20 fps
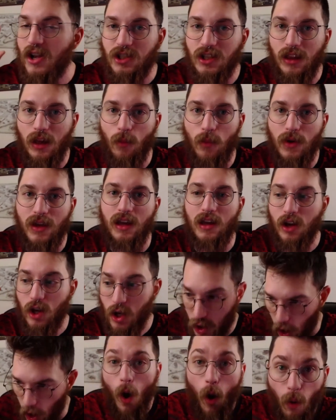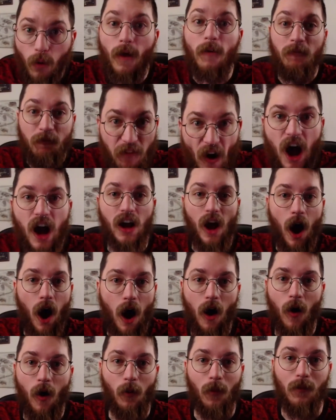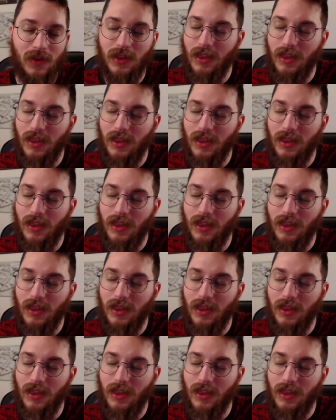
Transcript: so that we can go the fuck home.